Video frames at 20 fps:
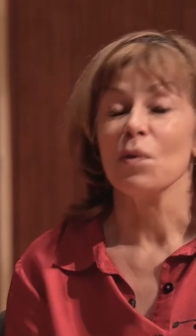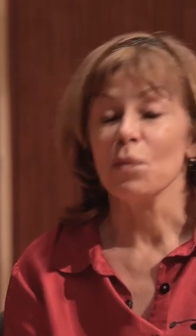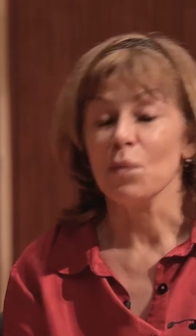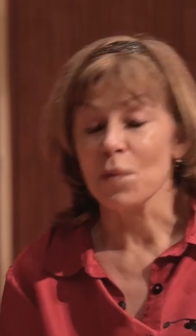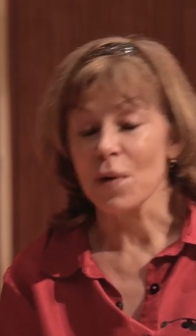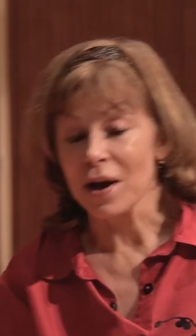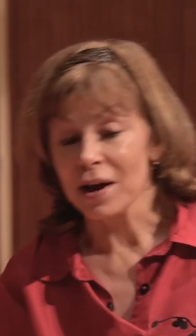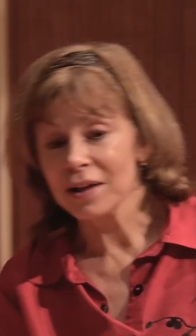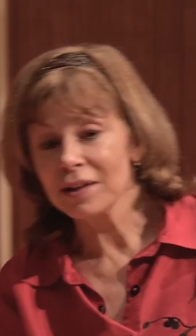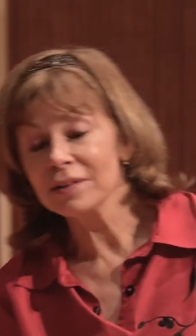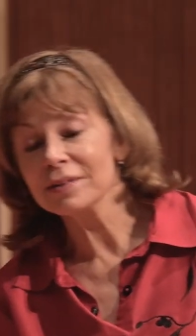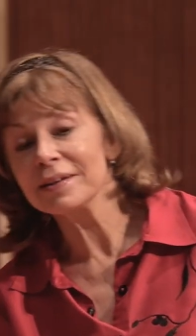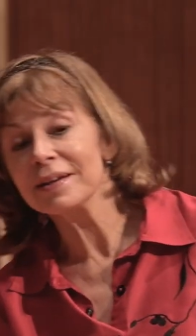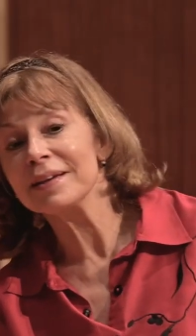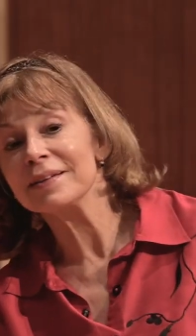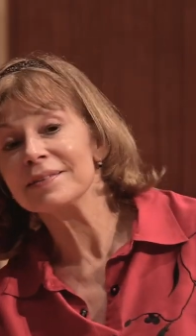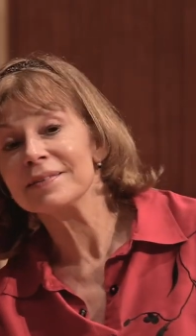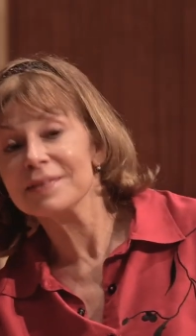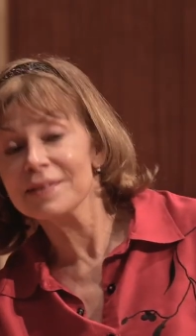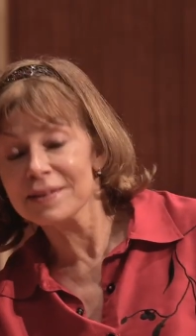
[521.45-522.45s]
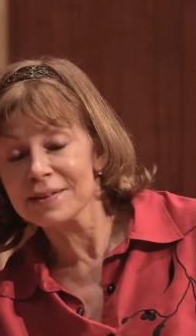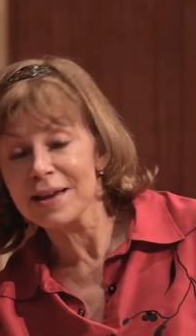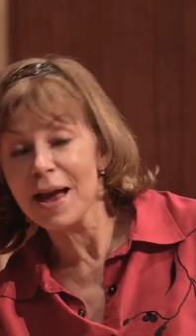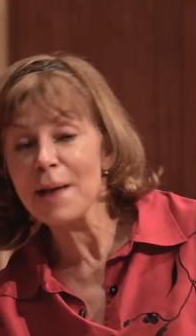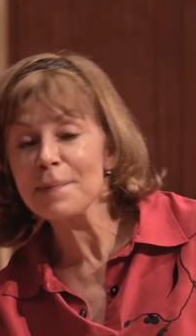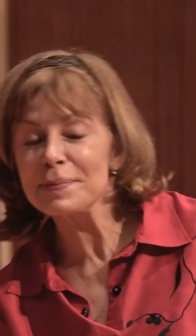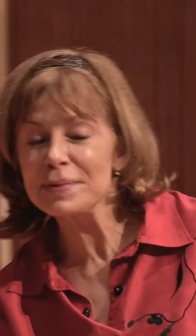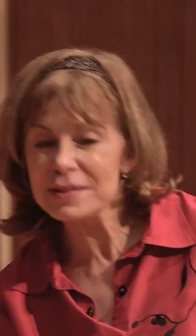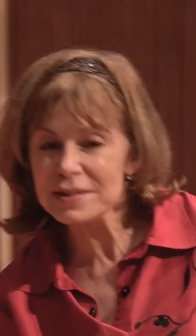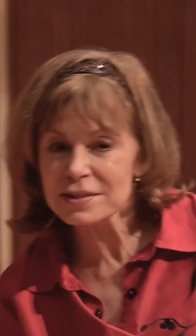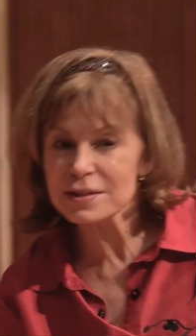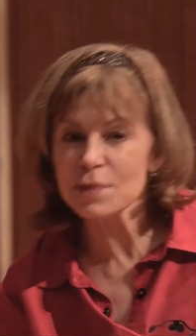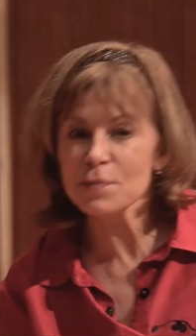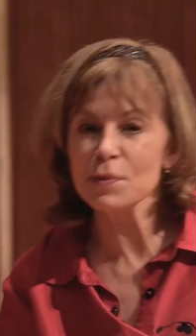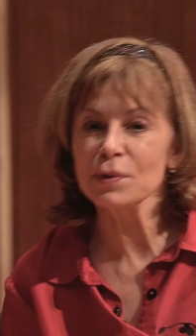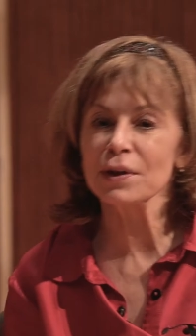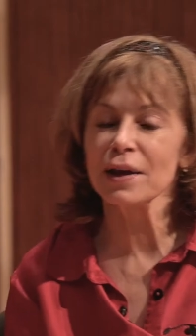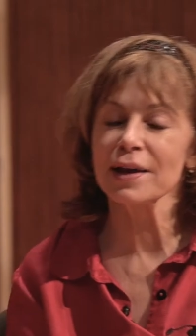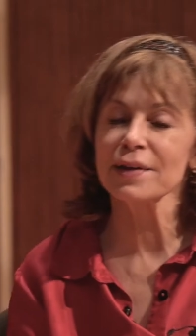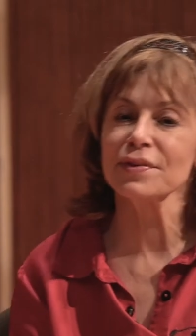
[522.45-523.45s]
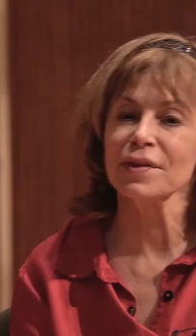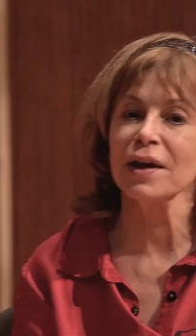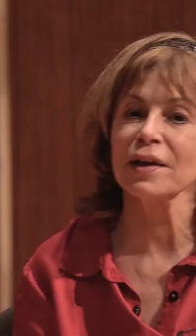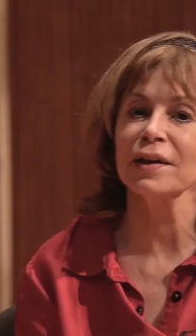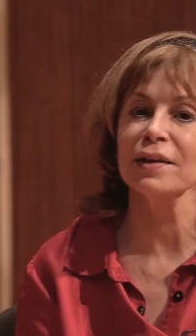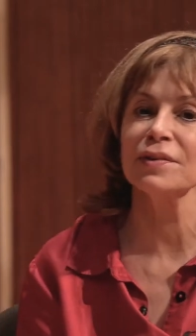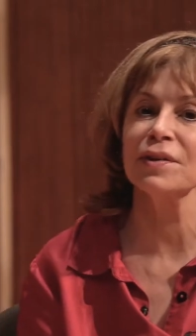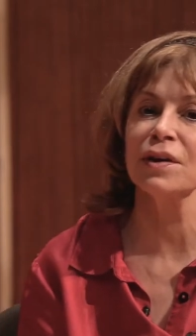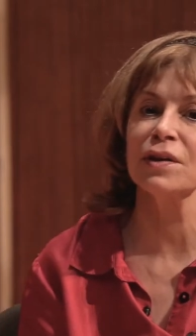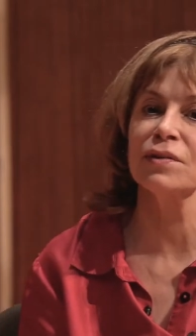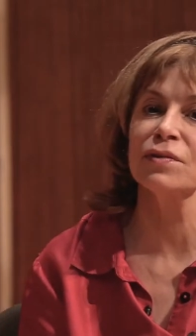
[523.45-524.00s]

Well, it happened somewhat like that. They had